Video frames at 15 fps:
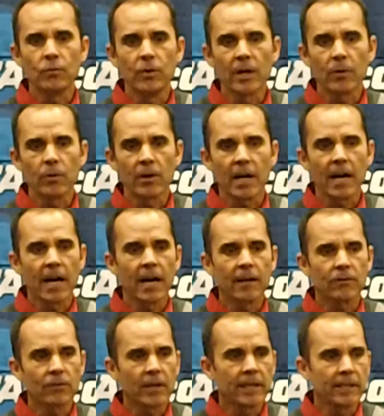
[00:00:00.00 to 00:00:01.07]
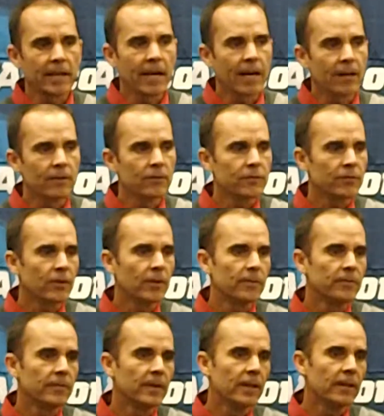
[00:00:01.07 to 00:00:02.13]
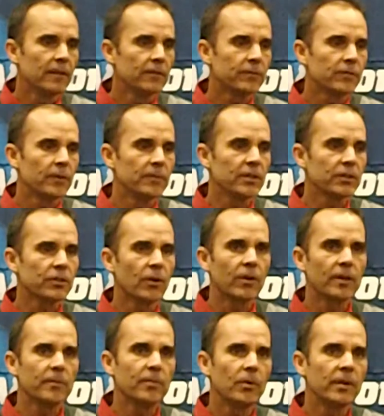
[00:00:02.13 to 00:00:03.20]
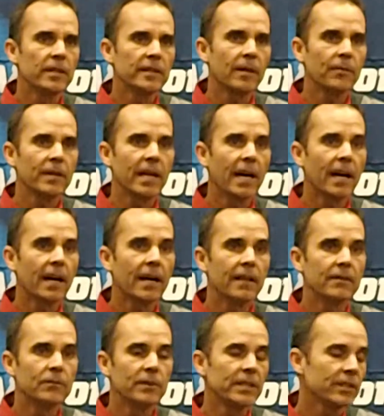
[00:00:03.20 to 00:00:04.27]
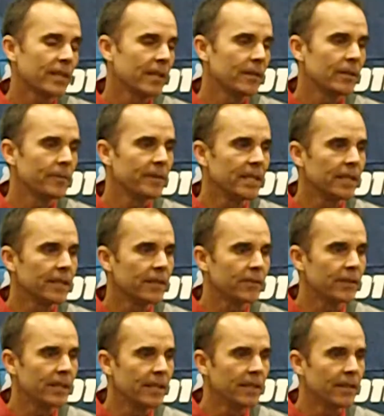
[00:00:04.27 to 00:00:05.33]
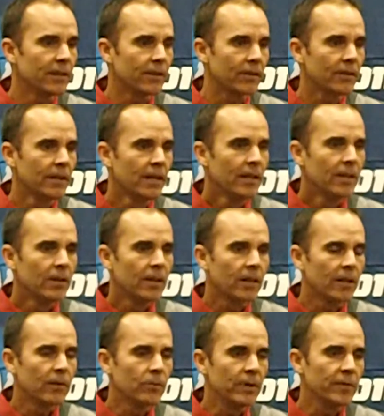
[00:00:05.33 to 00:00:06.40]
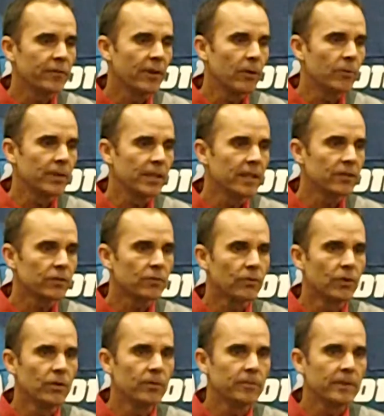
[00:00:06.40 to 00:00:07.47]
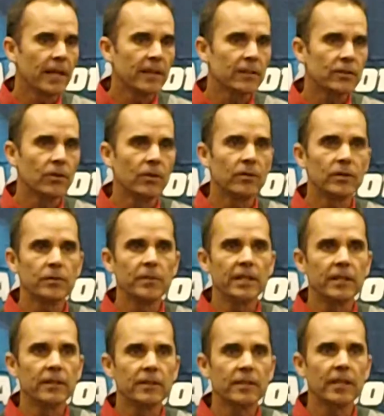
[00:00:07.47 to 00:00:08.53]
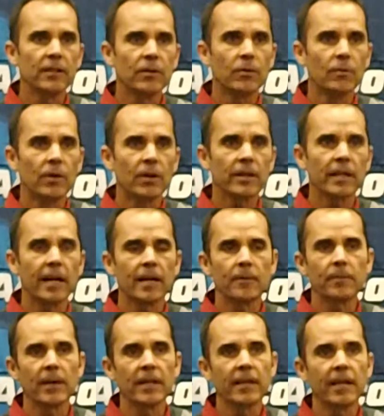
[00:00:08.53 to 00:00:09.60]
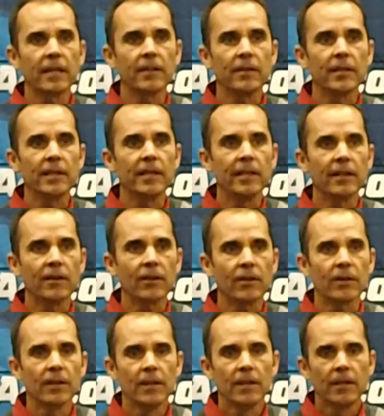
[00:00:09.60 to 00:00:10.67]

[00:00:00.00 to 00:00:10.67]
where we're at right now from the starting point that we had. We said in the beginning of the year, we felt with this group that as long as we continue to work at it by the end of the year,